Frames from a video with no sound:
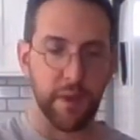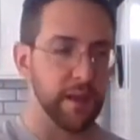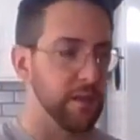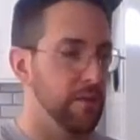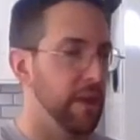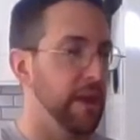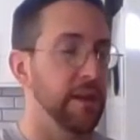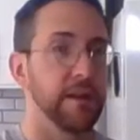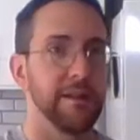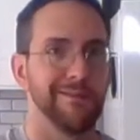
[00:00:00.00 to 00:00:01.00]
I
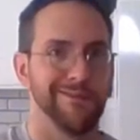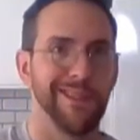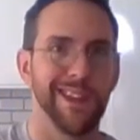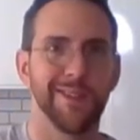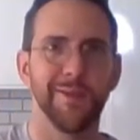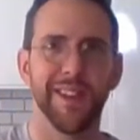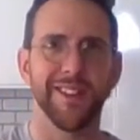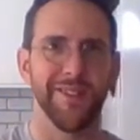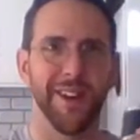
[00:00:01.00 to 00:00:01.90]
do like a